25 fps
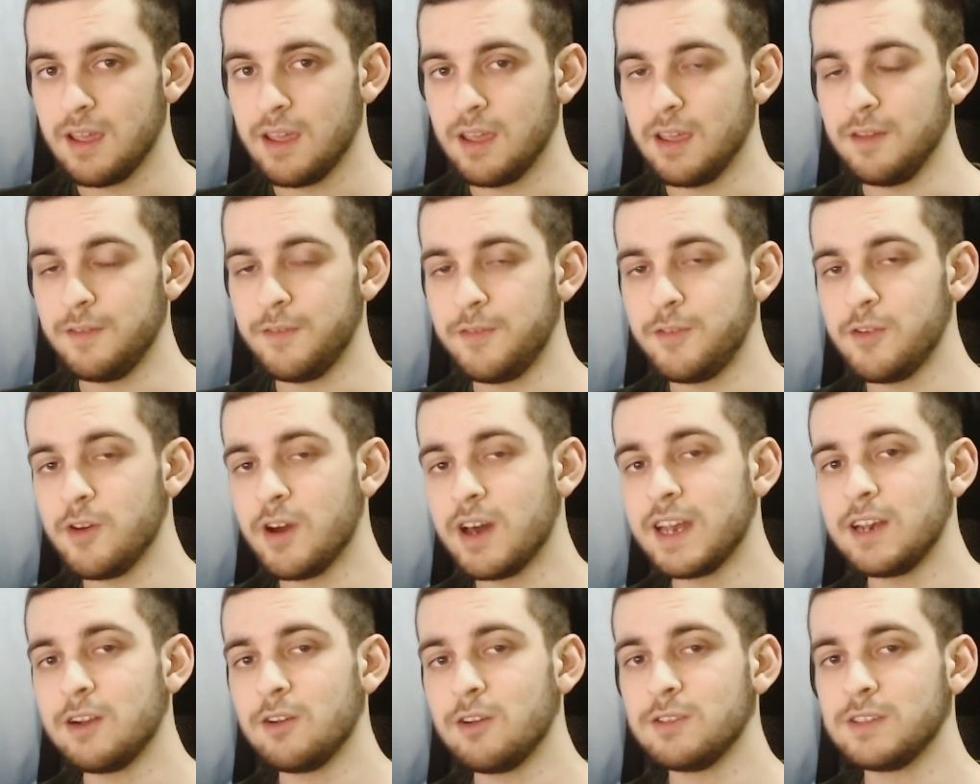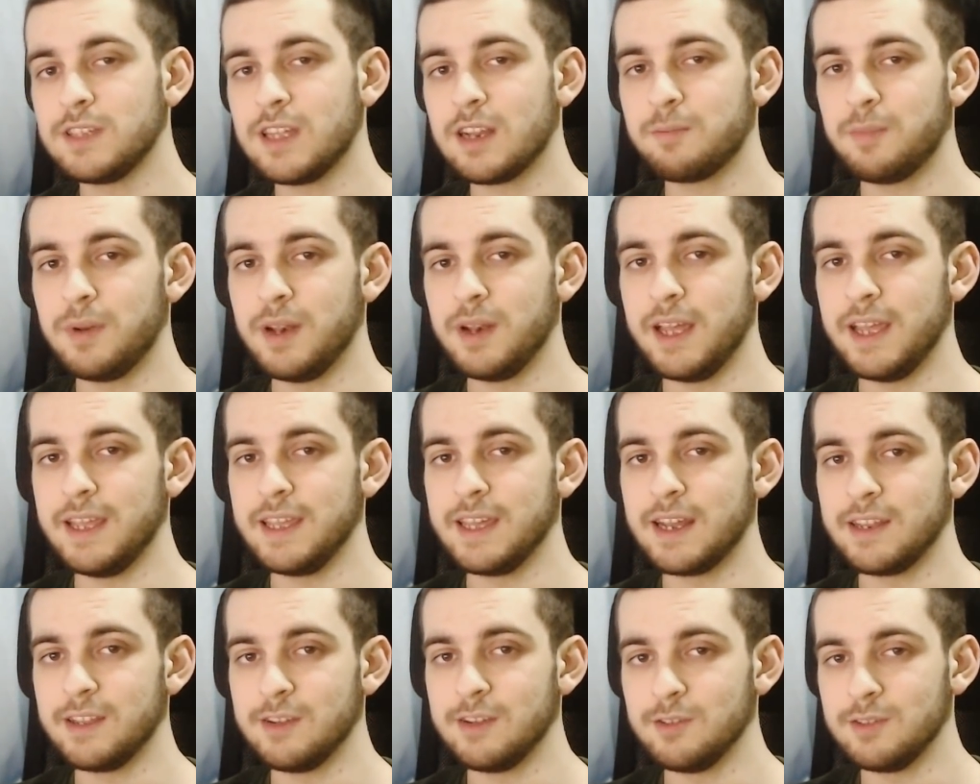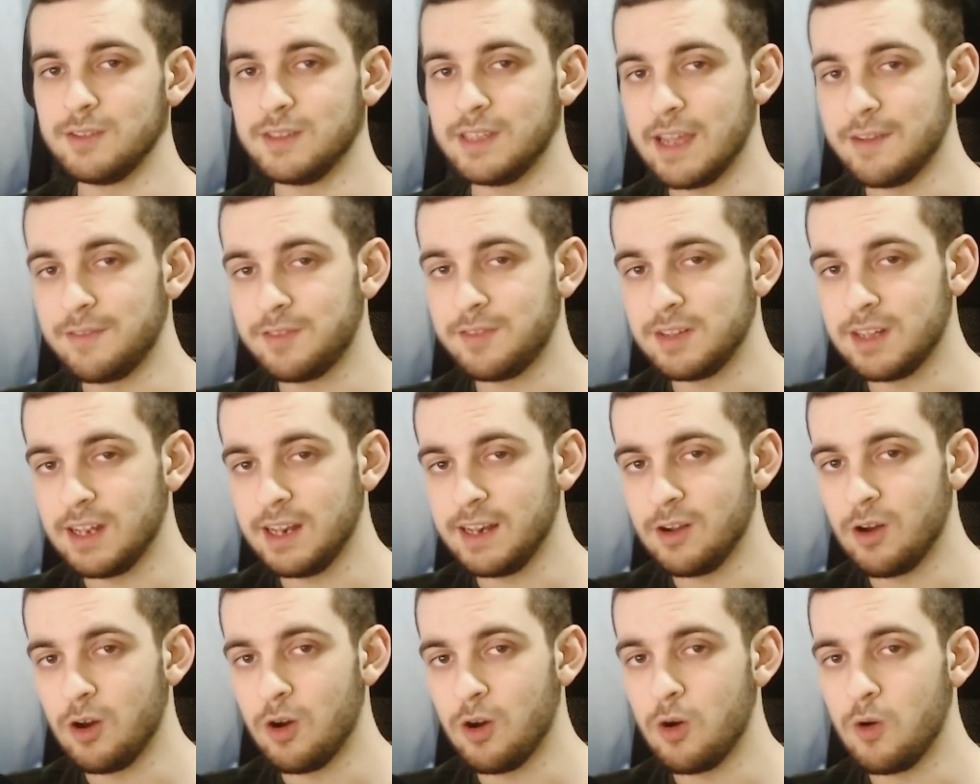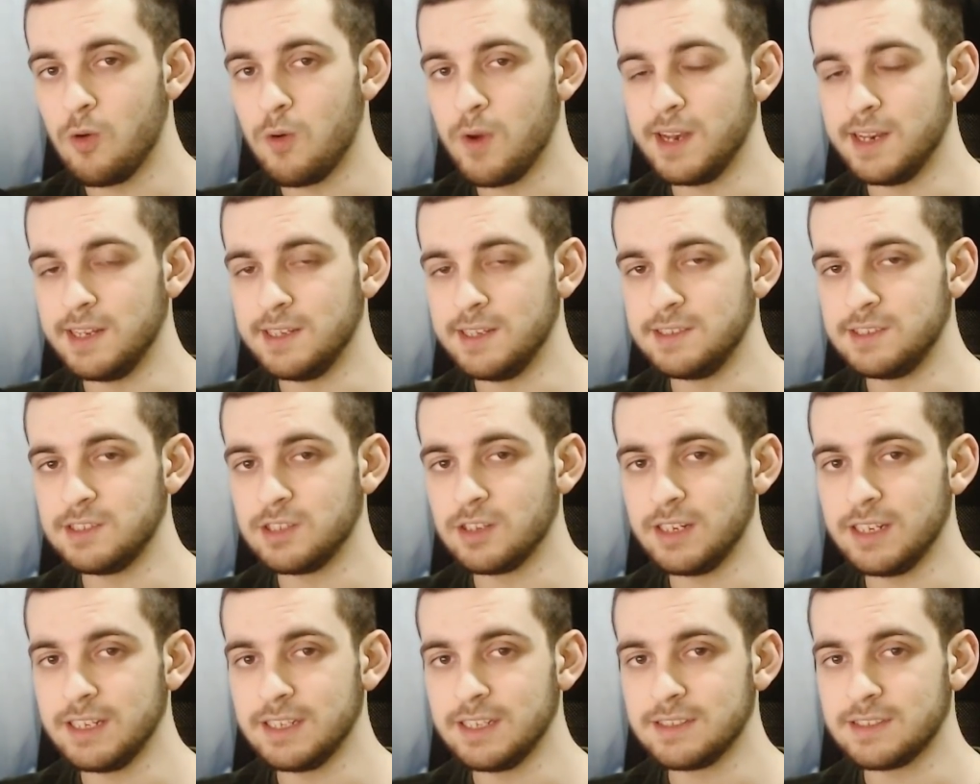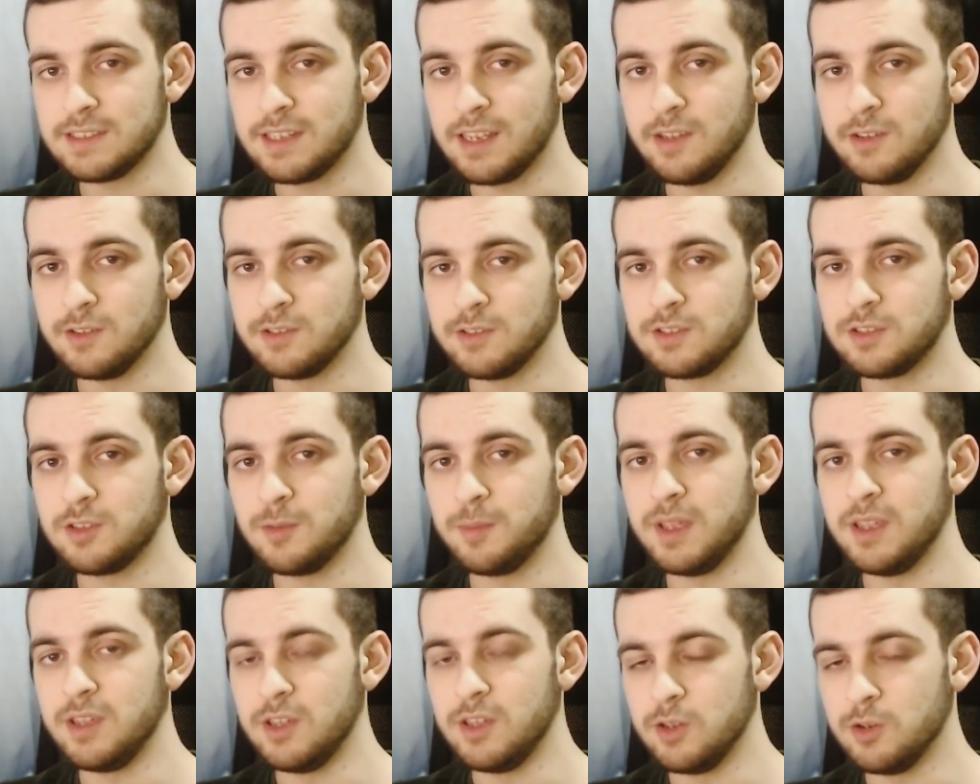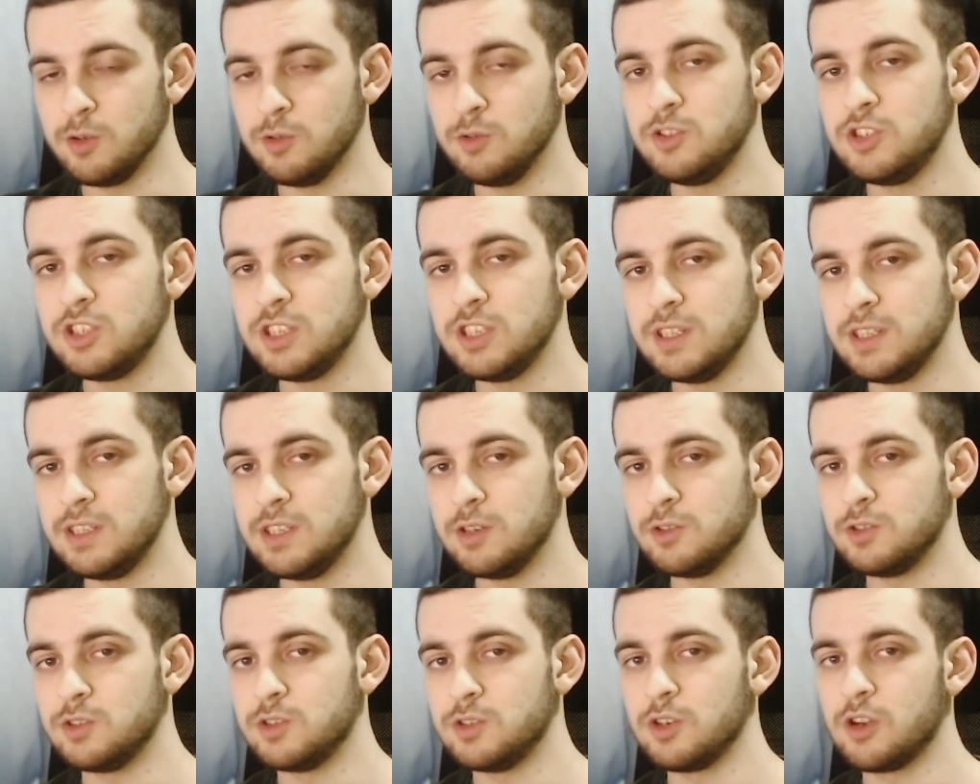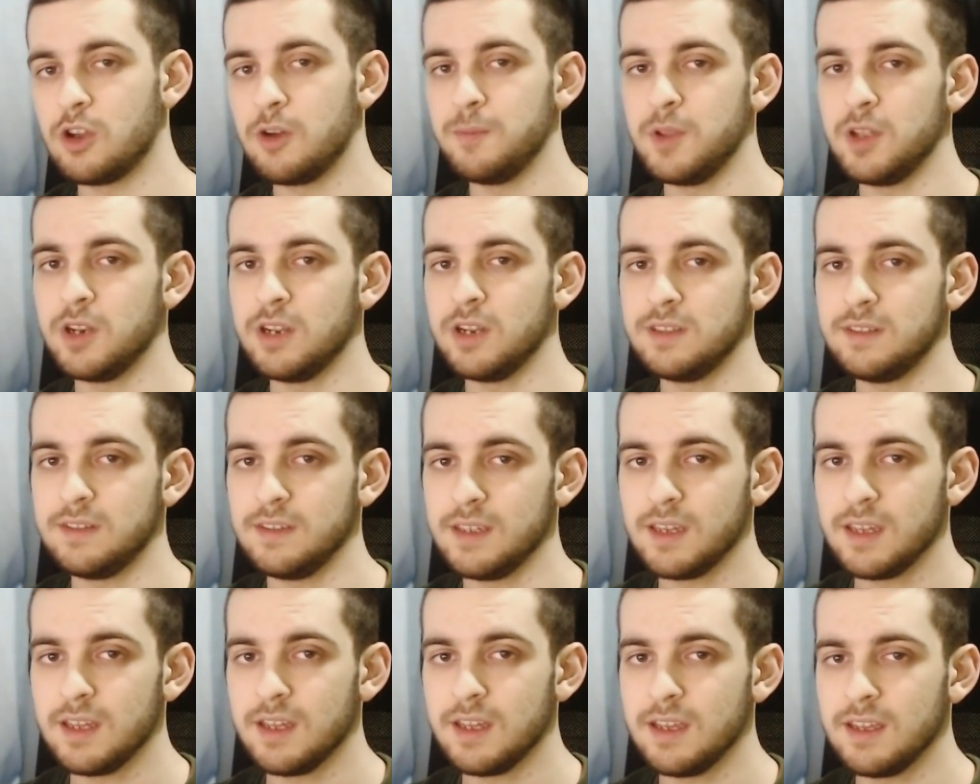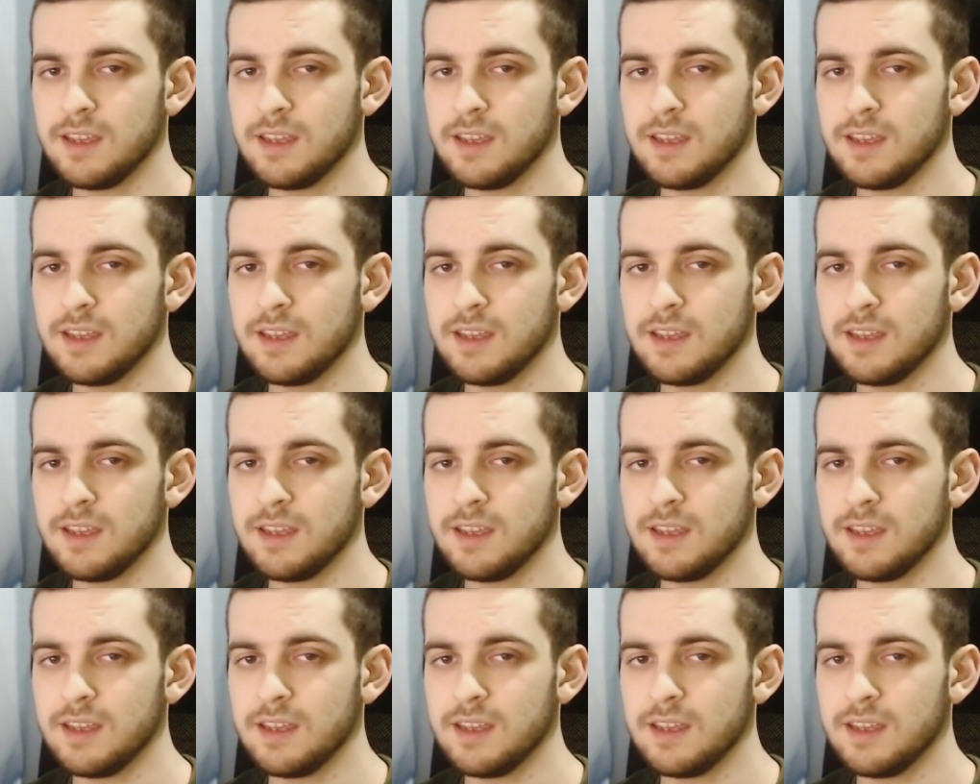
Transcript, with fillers: If you are an older player, you definitely know who Elysion is. He used to be huge in the osu community.